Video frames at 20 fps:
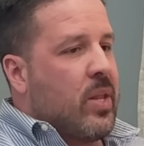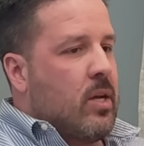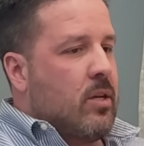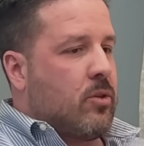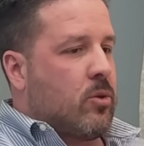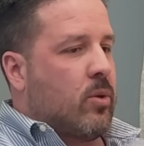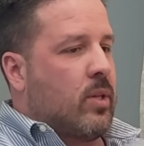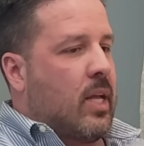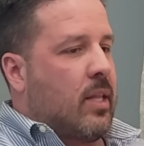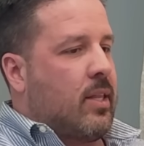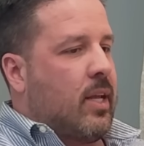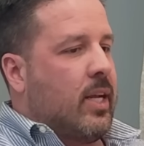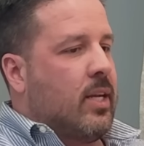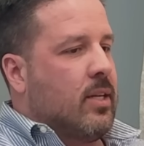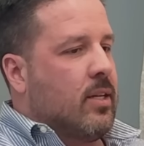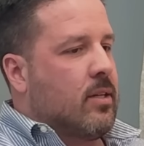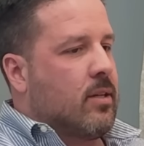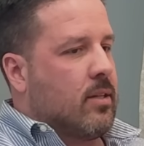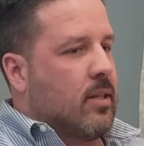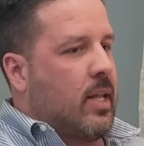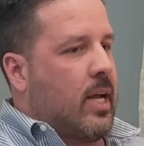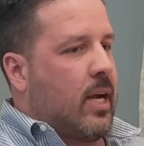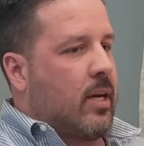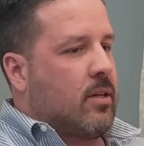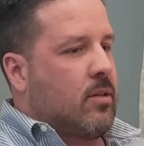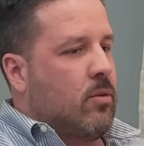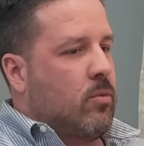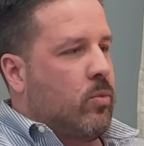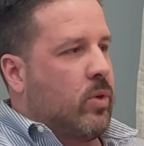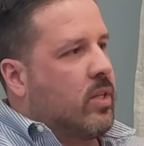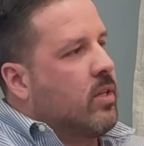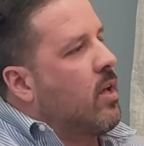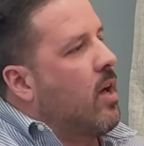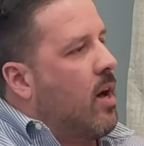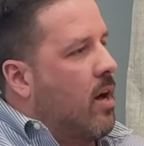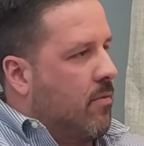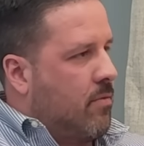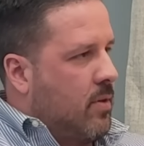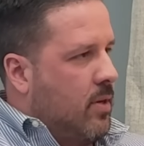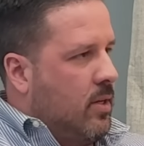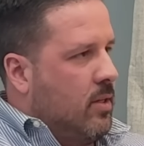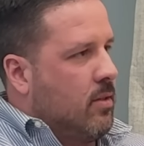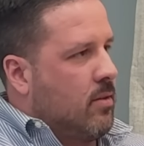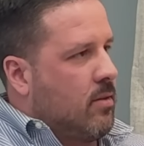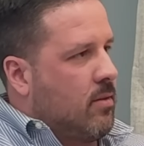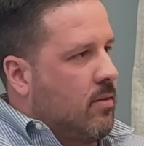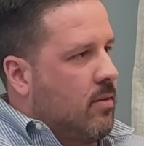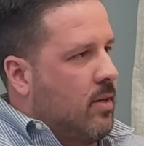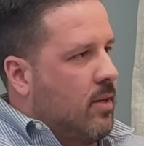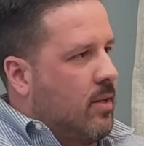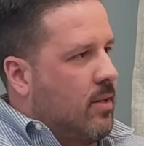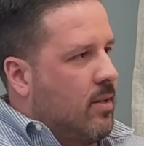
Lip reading: so that they can collect with confidence